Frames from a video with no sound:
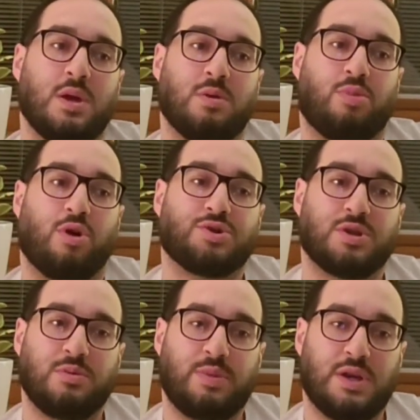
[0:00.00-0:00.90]

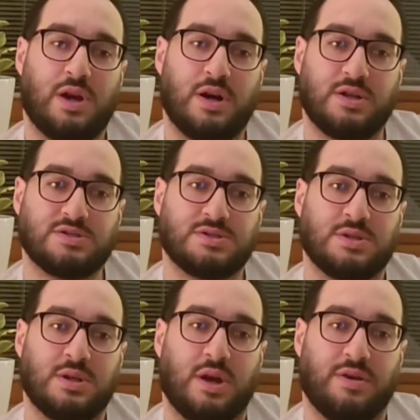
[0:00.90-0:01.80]
partially because
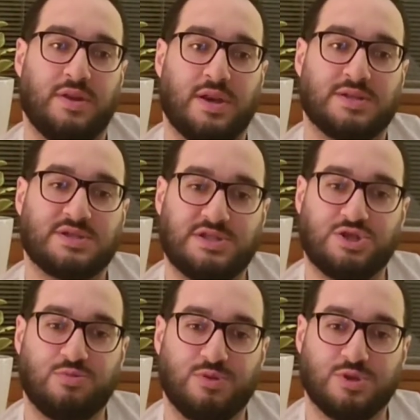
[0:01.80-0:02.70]
I think as
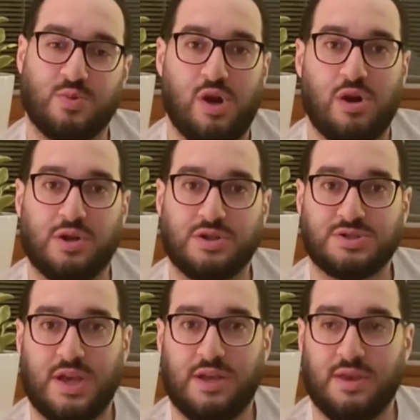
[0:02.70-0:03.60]
consumers we all
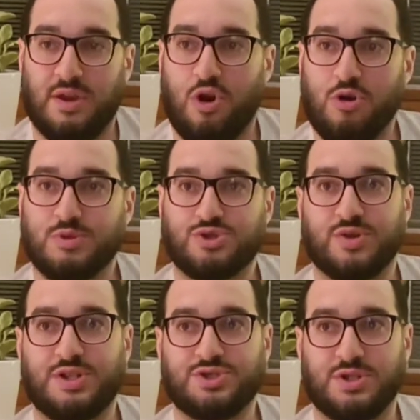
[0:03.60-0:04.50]
understand that
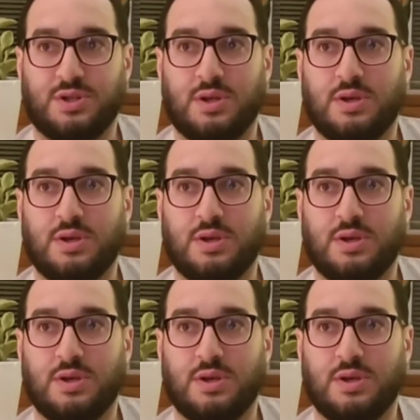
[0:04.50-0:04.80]
arbitration